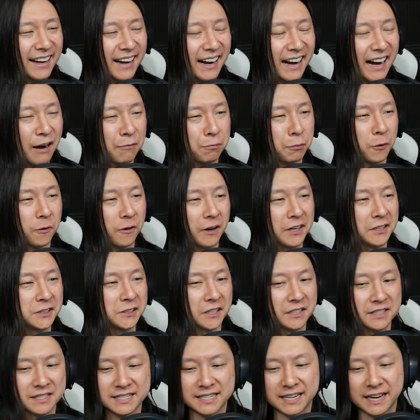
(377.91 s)

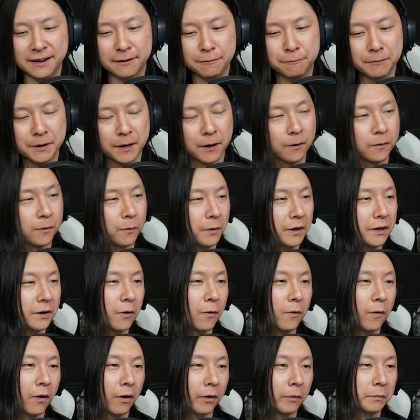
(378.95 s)
Operation Save Milk went
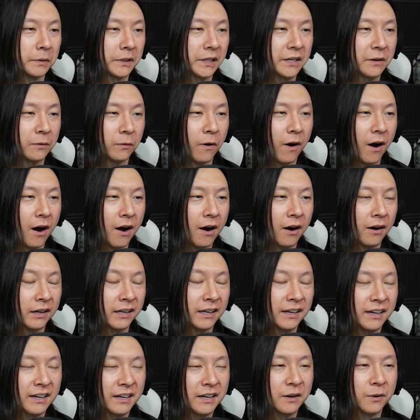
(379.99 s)
horribly
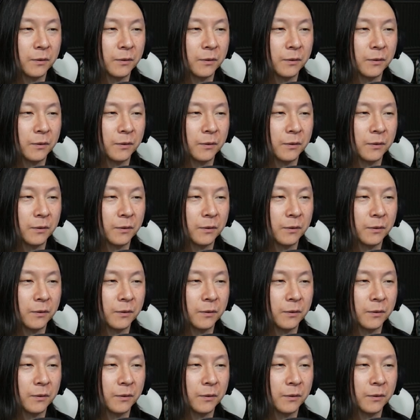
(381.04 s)
wrong.